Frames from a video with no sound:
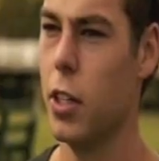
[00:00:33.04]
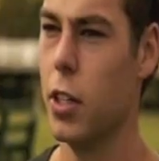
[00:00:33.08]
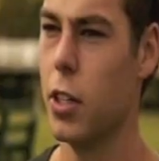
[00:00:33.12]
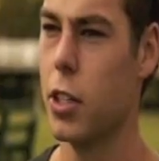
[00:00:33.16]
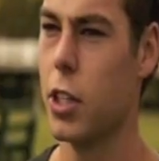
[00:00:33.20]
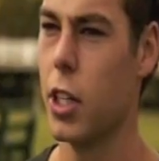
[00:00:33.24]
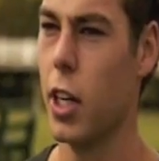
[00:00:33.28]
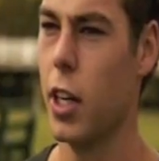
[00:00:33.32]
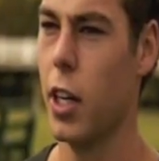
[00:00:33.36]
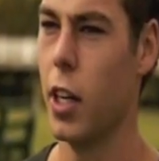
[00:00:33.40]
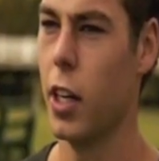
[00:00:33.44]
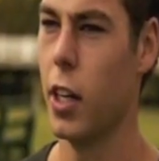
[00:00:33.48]
that you
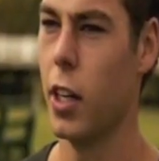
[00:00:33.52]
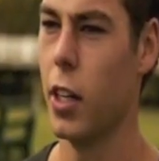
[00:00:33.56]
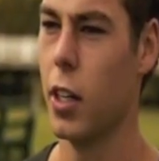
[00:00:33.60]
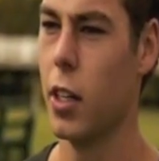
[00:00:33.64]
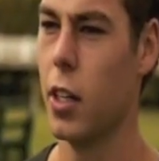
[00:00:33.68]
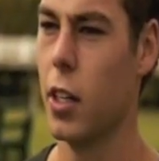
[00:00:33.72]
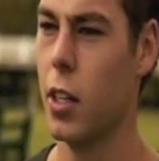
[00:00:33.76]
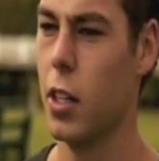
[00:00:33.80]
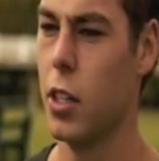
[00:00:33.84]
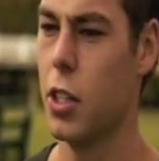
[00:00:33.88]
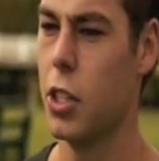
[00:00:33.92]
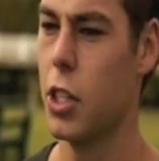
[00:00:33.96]
share
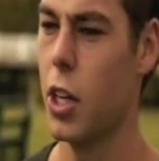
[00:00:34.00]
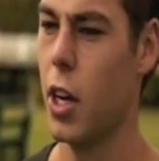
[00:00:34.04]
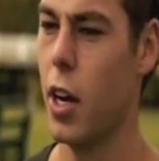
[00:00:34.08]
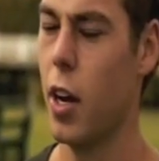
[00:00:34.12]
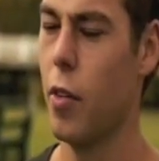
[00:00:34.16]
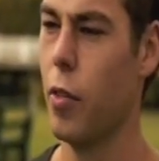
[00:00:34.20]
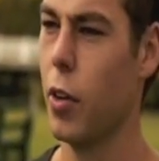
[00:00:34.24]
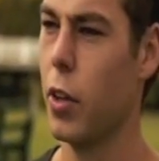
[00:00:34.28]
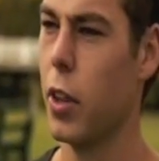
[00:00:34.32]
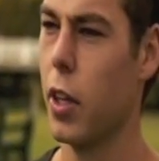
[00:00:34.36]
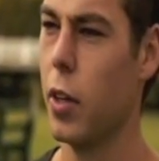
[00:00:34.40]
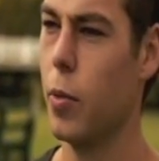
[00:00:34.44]

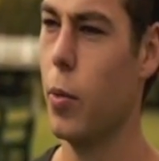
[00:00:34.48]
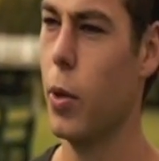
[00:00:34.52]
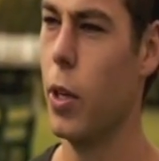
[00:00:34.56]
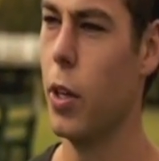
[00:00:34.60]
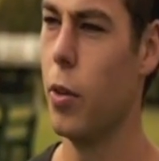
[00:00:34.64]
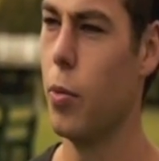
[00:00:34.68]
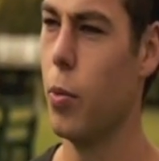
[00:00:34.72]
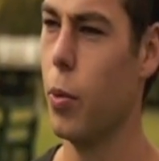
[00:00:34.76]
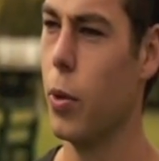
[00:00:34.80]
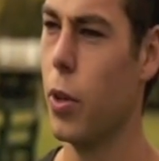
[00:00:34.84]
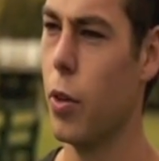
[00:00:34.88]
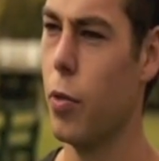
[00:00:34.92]
everything
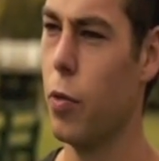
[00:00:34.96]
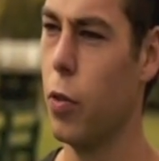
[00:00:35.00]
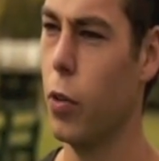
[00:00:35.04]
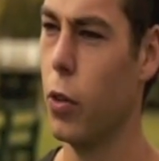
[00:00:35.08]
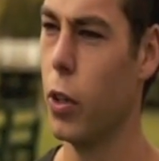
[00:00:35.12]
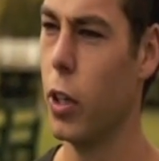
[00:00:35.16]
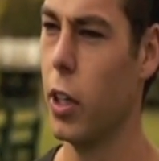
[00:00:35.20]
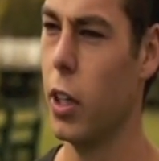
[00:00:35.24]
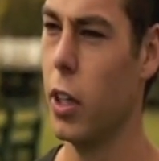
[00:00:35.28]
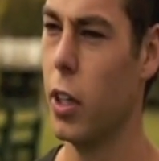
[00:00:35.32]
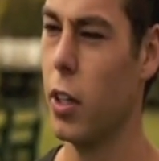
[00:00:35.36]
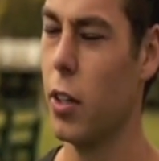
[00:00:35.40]
with your
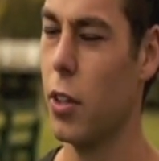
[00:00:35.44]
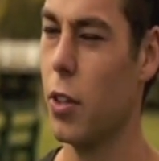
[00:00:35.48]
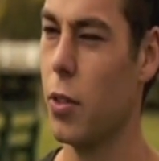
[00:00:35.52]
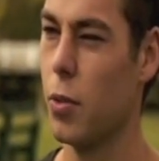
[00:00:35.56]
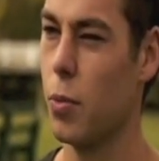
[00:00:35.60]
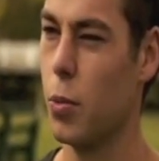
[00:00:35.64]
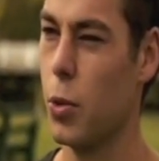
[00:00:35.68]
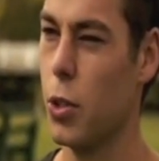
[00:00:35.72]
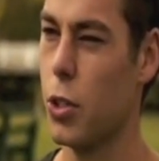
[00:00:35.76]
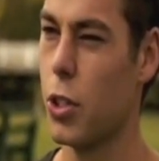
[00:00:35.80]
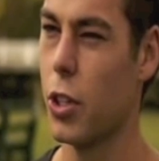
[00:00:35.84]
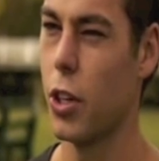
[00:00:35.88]
footy,
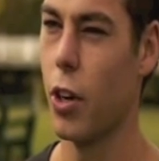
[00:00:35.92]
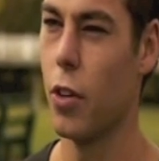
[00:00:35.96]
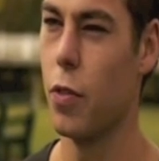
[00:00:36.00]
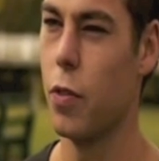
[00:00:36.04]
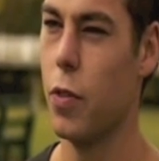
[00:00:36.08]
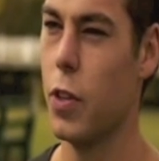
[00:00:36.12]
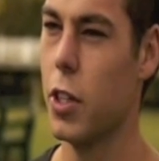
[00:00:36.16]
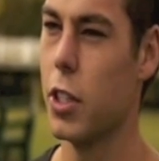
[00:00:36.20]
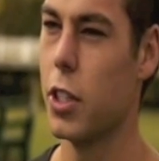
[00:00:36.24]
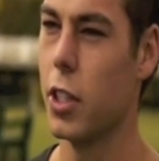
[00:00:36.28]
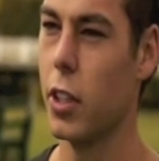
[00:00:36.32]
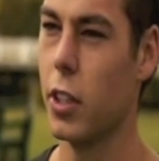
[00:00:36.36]
you used to go
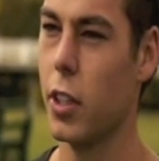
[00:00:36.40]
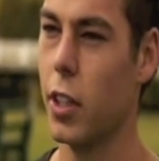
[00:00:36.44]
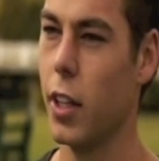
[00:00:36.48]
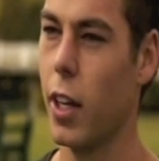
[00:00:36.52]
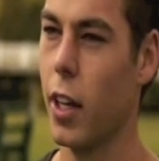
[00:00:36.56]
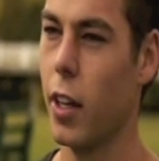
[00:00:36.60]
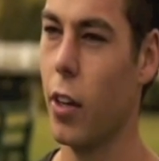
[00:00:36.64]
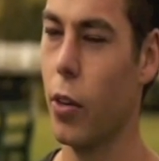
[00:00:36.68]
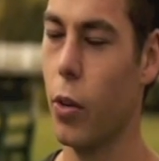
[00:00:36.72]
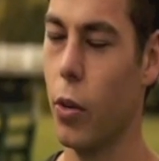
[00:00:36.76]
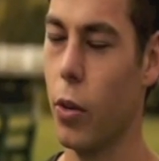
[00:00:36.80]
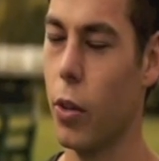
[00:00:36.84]
fishing
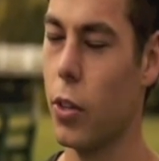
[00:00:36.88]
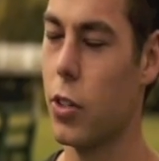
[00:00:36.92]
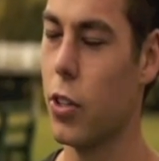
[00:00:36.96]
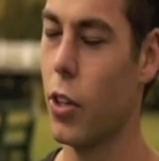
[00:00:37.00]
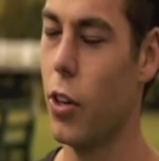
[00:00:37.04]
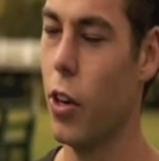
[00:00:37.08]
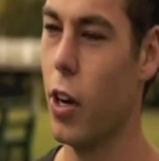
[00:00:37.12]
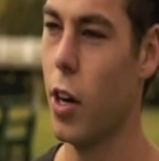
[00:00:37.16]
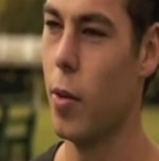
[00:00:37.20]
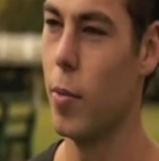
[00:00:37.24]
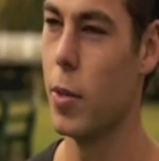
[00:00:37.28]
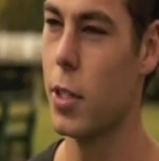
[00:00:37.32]
together all the
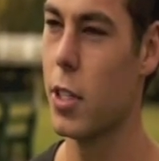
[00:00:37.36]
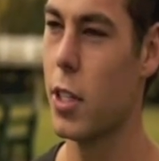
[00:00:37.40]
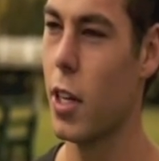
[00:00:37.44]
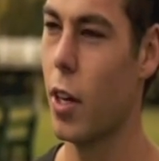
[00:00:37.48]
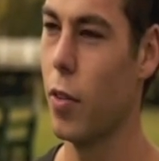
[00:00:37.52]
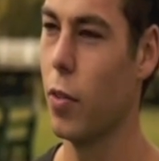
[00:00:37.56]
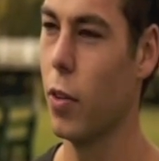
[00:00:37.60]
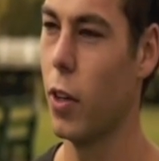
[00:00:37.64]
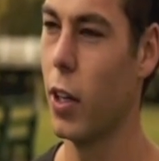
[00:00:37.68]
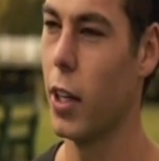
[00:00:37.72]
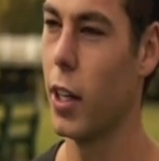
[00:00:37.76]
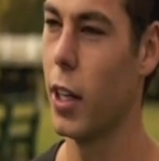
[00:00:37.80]
time and
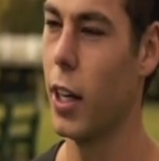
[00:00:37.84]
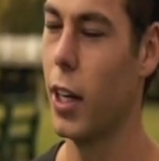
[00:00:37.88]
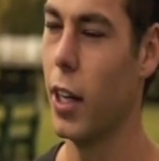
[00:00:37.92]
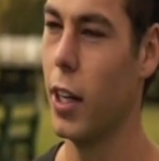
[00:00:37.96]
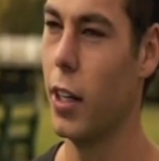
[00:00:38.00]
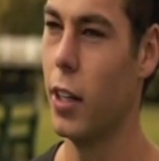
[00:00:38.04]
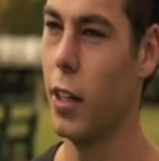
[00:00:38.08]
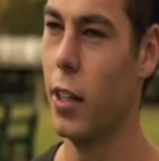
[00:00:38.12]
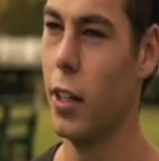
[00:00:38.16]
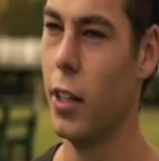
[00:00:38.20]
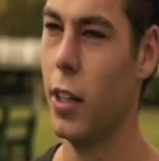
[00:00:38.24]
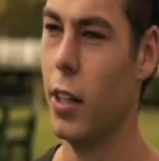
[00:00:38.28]
stuff like
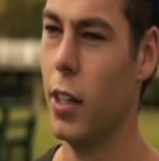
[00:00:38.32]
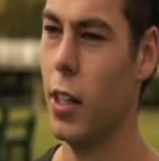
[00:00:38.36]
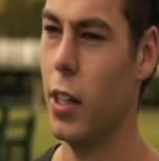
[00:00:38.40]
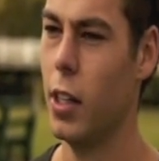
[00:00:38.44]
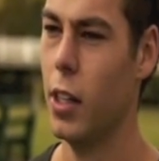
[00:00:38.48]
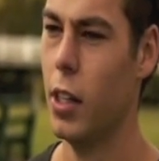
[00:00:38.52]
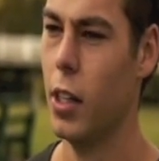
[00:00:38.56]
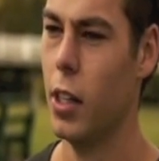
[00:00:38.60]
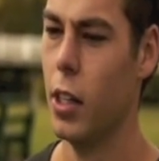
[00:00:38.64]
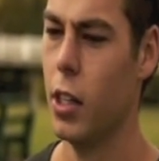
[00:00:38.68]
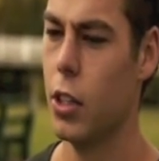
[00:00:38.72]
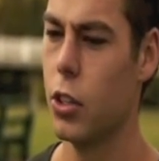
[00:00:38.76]
that,
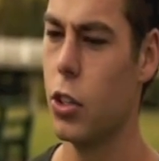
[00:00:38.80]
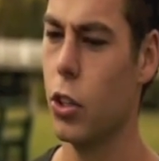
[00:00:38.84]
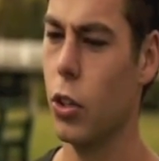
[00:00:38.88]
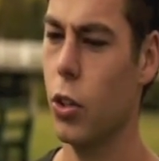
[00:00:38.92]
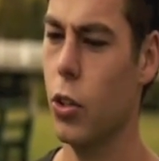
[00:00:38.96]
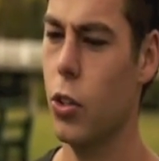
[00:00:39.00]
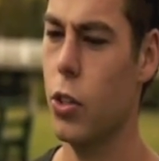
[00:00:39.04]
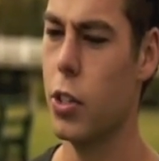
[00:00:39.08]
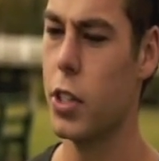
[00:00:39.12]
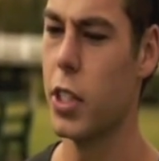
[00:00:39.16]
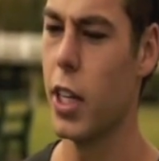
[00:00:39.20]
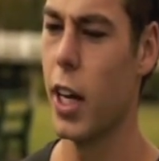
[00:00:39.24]
and to
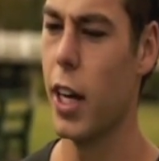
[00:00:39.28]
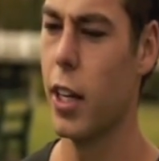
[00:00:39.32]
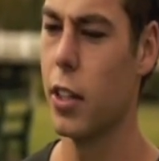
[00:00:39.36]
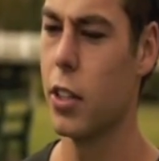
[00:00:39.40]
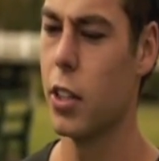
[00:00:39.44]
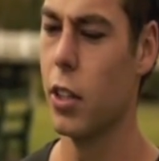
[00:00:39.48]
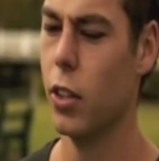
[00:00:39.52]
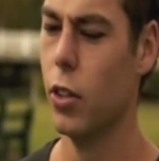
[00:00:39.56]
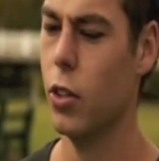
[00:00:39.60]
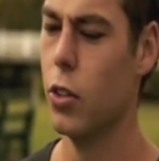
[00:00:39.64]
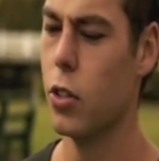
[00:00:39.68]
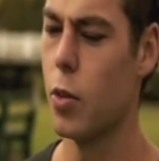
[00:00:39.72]
lose a
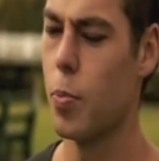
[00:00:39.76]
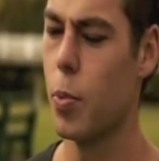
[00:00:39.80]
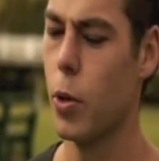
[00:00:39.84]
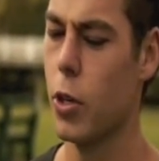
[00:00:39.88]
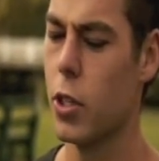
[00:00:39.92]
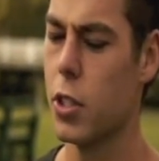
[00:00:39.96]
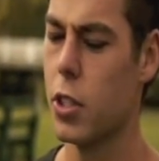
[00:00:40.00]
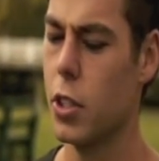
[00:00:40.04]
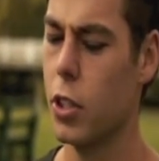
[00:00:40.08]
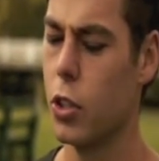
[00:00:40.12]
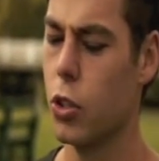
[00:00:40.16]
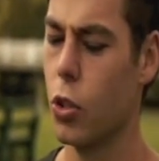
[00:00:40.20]

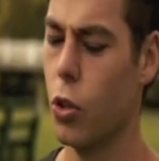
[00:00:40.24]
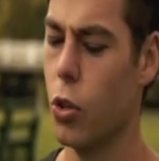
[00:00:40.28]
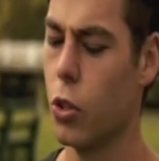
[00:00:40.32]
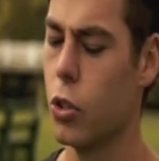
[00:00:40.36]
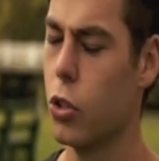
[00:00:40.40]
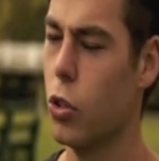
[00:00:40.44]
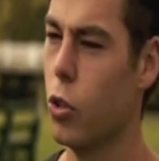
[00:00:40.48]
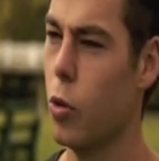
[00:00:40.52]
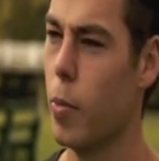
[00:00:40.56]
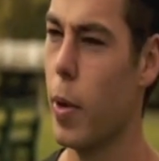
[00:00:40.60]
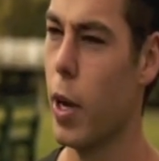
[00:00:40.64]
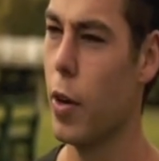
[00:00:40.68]
person to
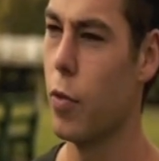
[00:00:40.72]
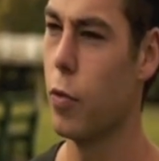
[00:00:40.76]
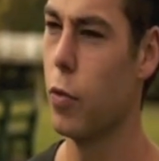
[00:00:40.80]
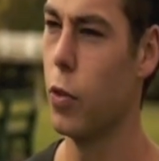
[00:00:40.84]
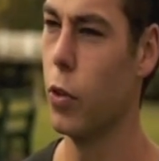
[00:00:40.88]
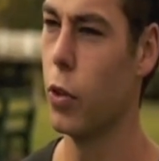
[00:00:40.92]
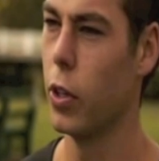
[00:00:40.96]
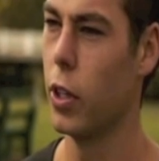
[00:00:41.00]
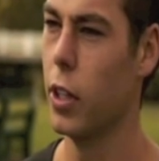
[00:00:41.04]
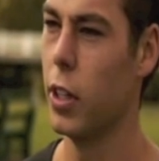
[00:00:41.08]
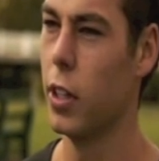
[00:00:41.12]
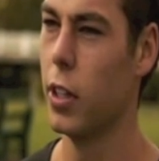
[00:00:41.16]
talk to about
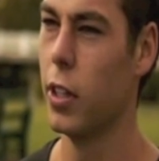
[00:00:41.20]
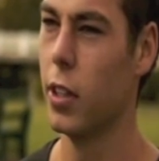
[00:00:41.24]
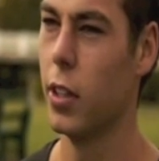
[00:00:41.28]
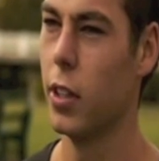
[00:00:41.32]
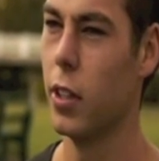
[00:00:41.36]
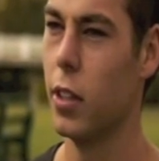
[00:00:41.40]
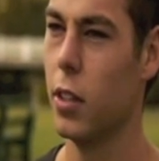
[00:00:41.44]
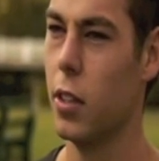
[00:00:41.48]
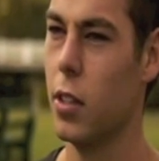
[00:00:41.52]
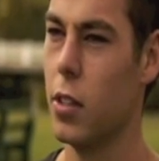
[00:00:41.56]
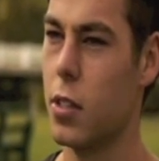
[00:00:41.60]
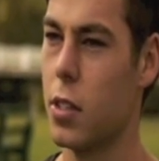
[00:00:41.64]
footy
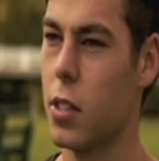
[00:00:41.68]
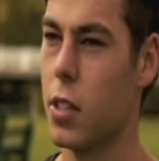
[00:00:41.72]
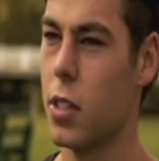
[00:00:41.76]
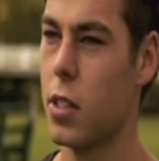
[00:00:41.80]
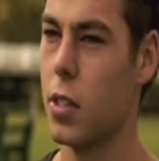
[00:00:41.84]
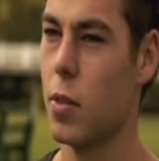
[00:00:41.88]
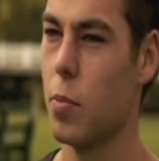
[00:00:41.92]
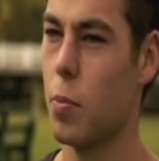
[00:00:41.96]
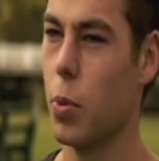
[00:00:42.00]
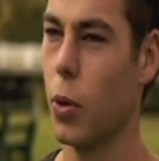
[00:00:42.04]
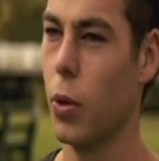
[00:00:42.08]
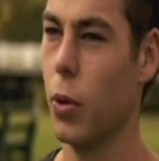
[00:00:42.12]

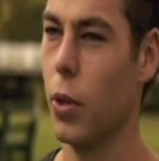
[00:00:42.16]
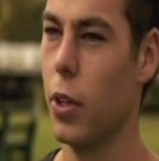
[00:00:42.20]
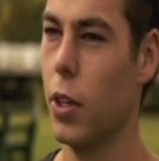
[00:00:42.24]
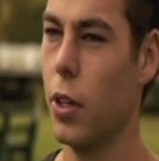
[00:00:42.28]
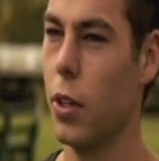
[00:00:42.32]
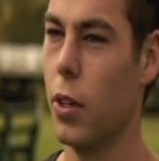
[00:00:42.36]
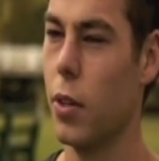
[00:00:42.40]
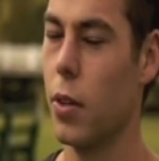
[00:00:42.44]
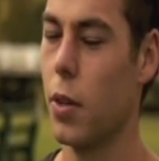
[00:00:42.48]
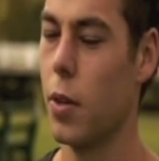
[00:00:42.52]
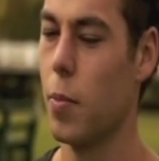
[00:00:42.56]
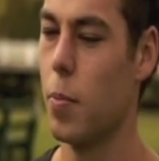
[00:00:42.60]
is
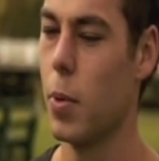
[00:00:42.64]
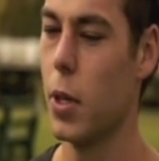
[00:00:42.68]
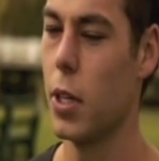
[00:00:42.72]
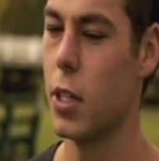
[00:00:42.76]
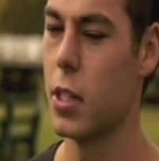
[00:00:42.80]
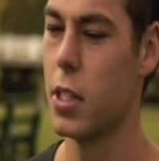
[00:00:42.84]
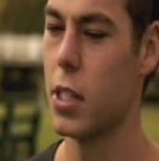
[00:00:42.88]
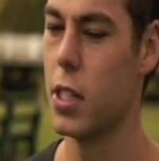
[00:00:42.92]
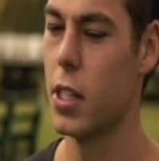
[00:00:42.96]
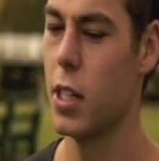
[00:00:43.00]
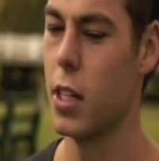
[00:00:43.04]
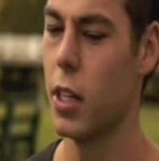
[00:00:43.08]
probably the
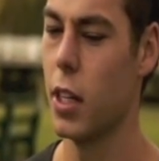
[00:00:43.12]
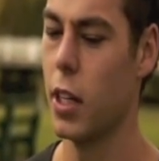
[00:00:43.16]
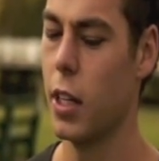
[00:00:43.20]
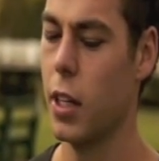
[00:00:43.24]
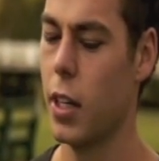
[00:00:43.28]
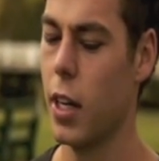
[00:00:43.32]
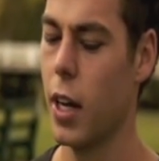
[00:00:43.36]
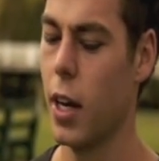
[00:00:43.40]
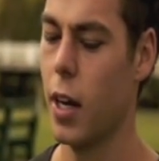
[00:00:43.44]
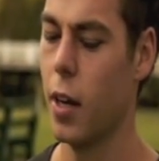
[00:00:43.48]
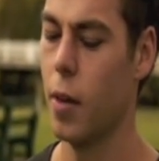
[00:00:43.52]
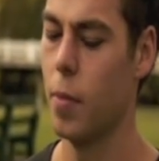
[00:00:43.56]
biggest thing.
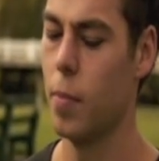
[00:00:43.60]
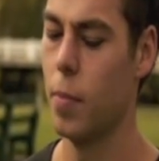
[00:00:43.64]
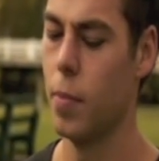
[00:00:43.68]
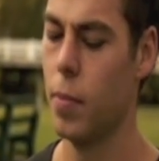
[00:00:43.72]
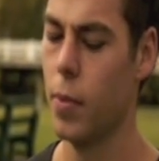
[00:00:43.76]
And